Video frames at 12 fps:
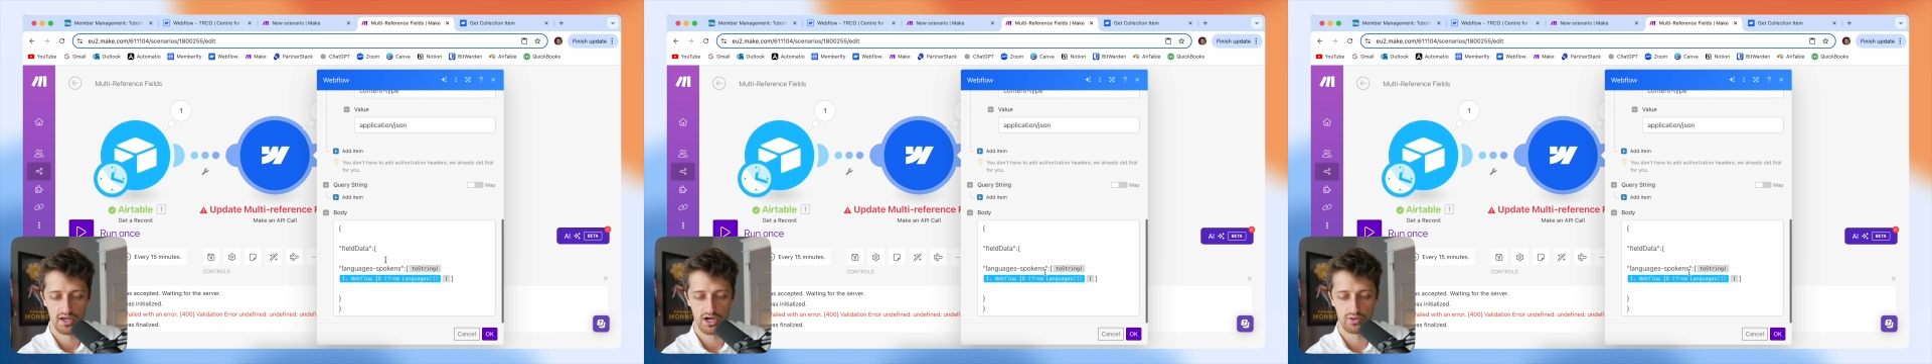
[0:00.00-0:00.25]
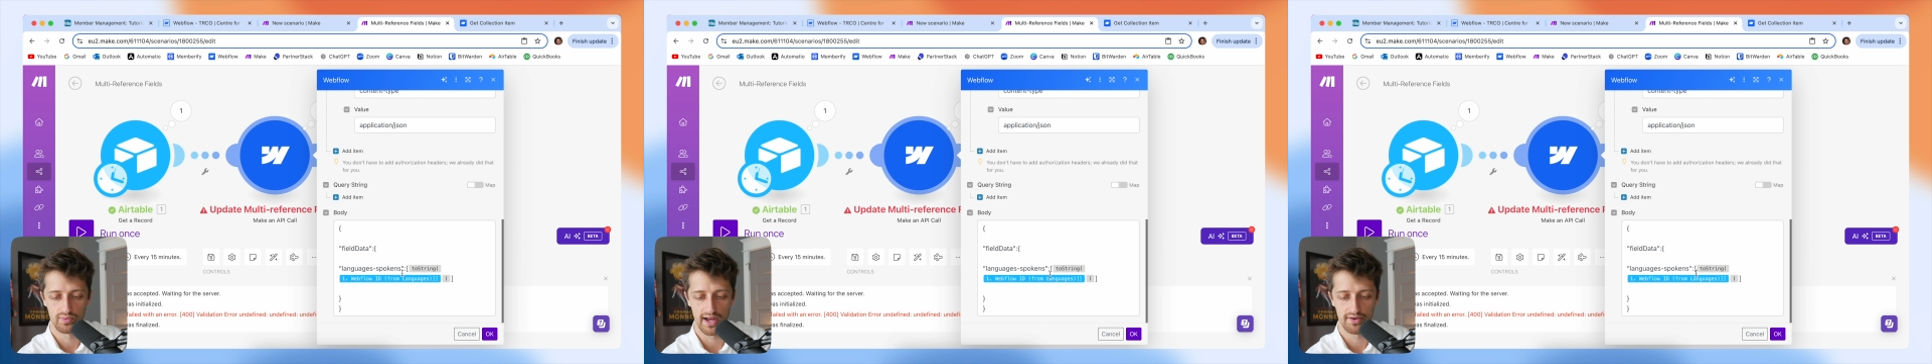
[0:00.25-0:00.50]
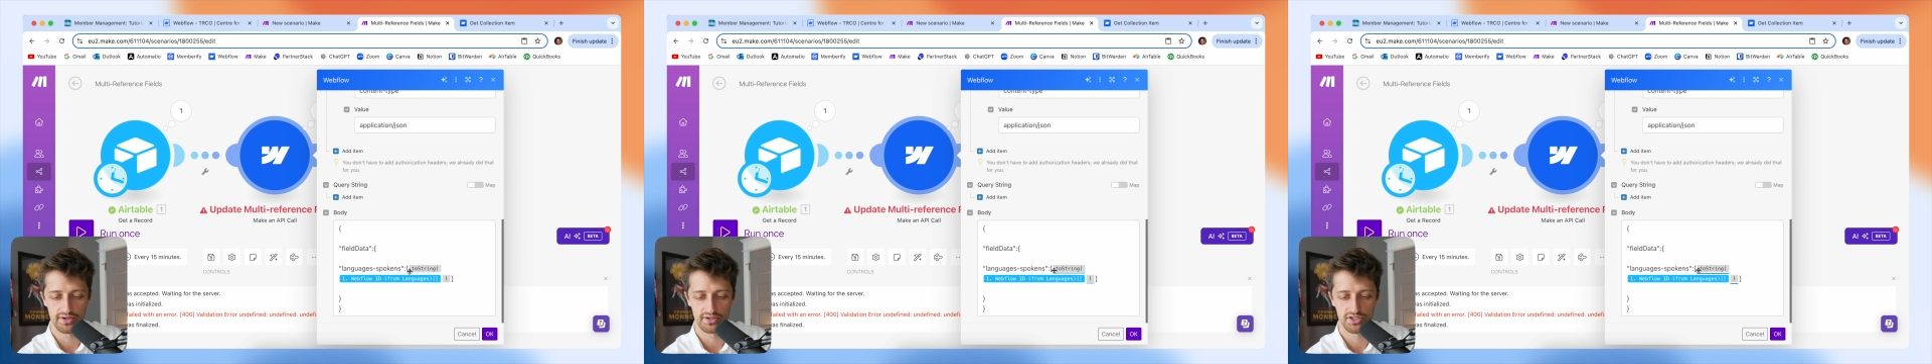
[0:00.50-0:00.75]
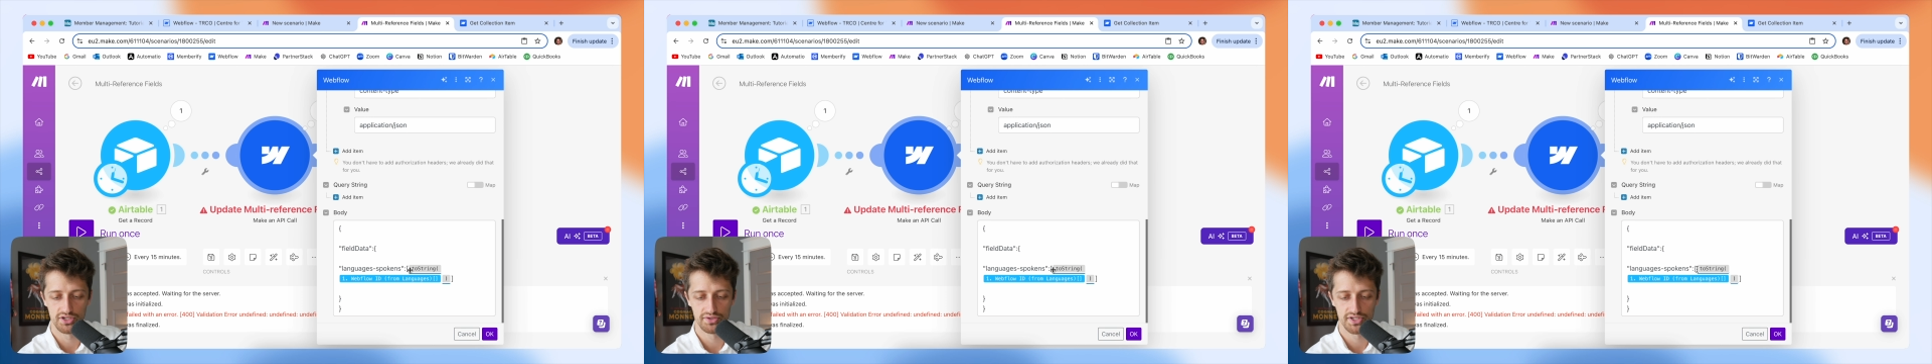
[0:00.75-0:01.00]
around our
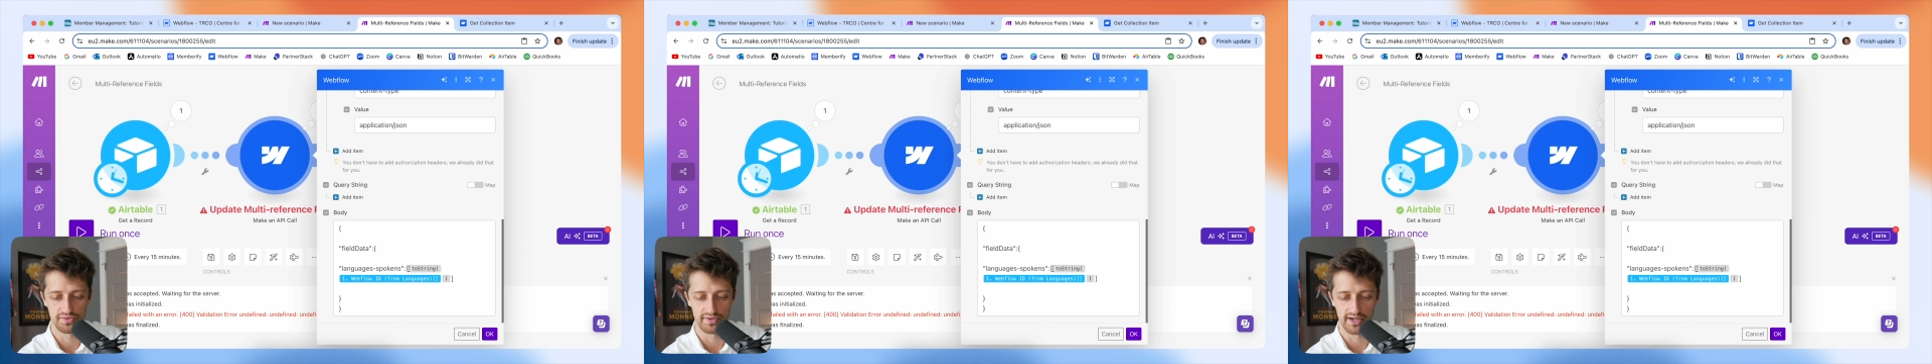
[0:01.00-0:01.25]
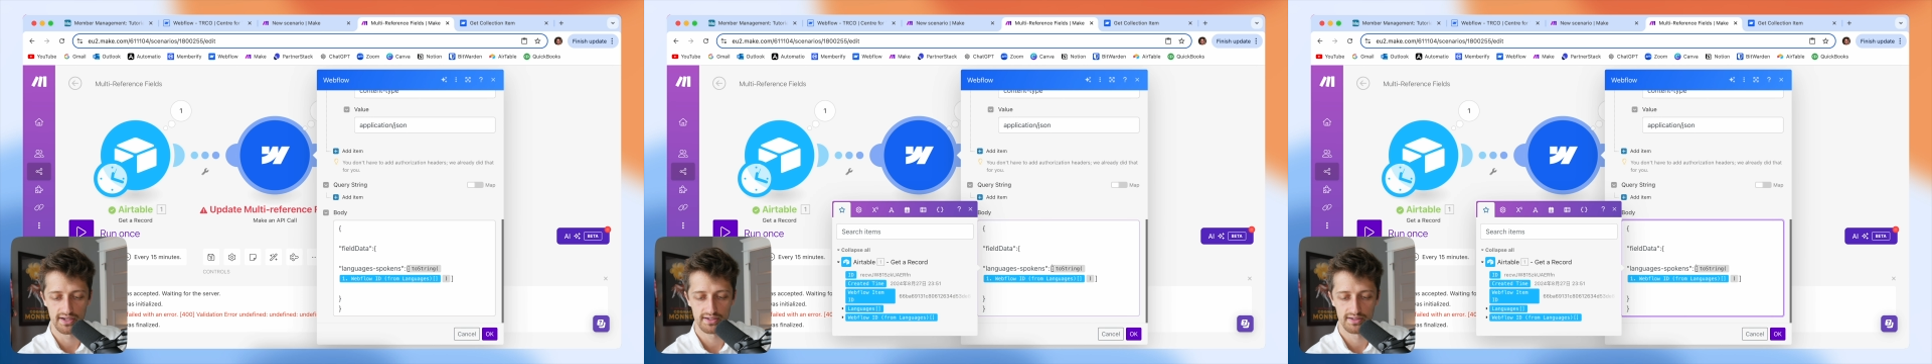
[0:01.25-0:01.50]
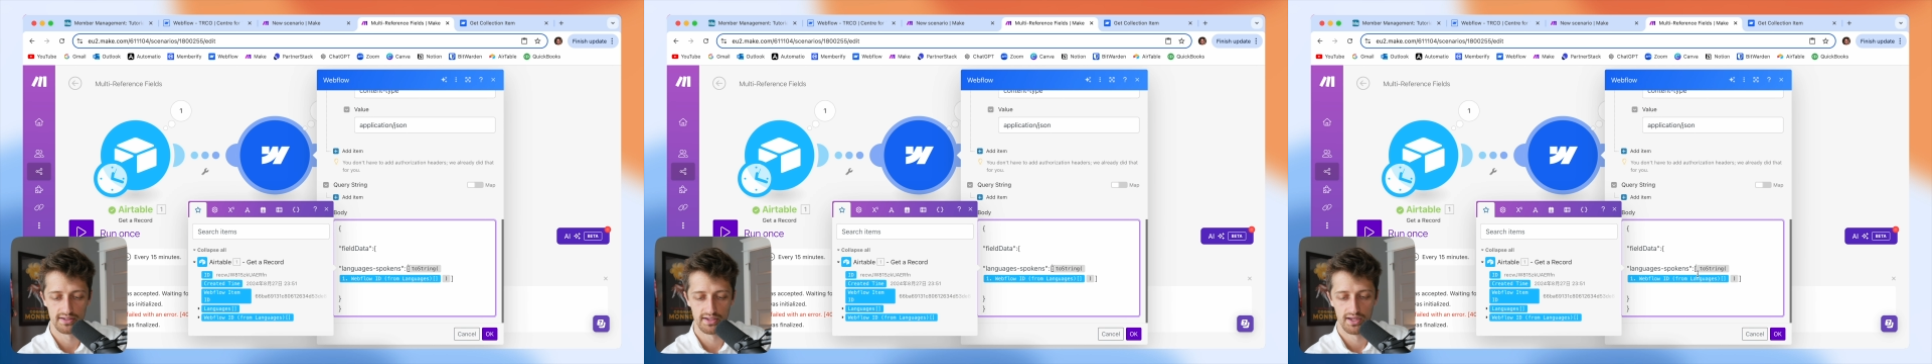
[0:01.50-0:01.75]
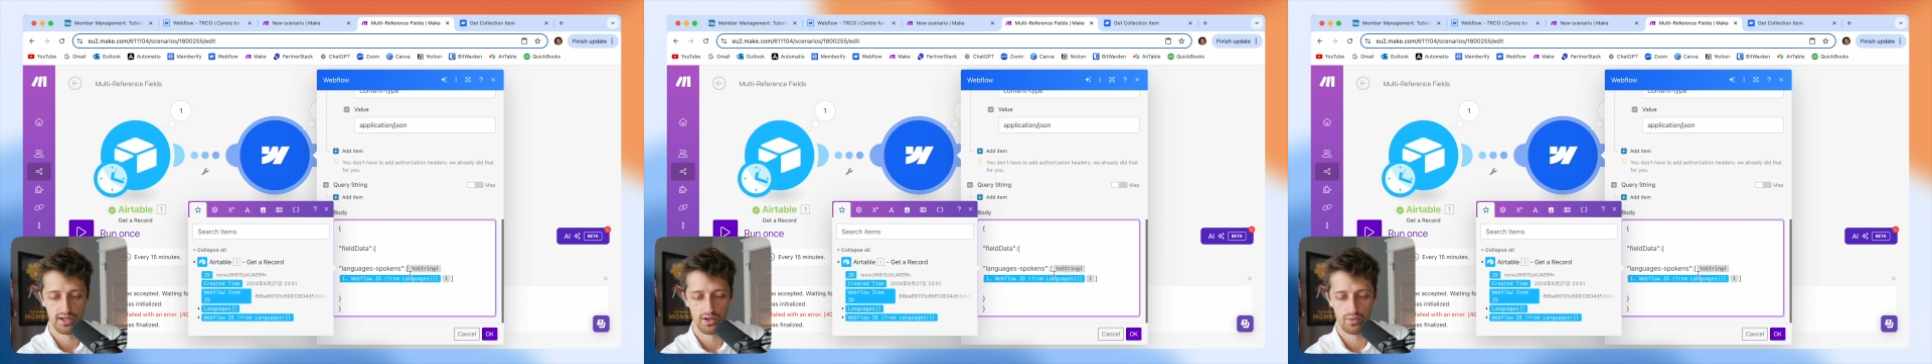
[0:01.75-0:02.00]
toString,
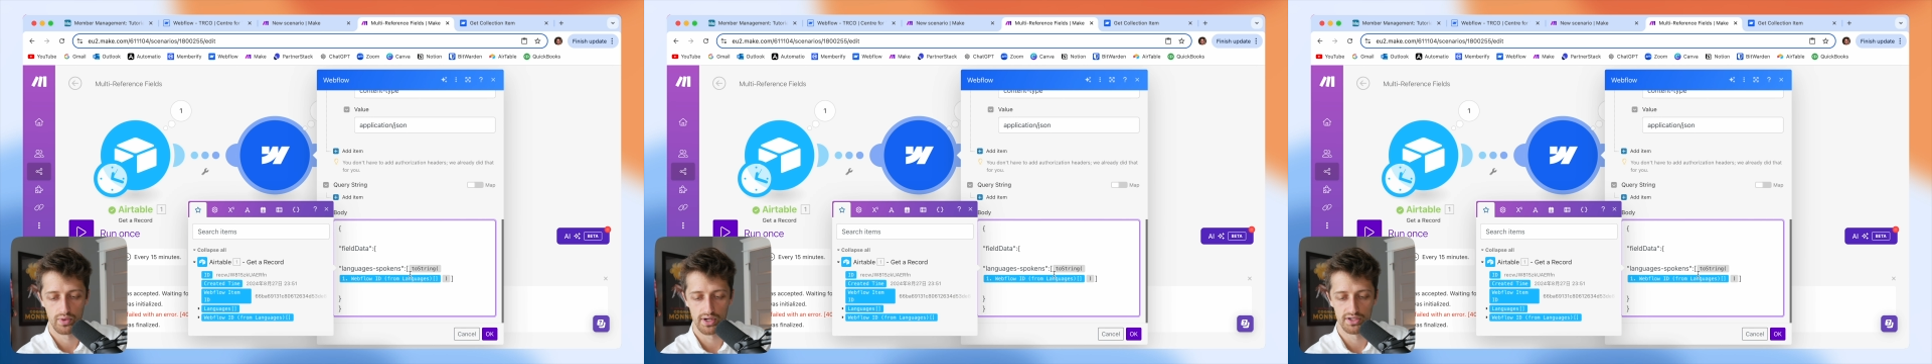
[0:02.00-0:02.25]
we're going to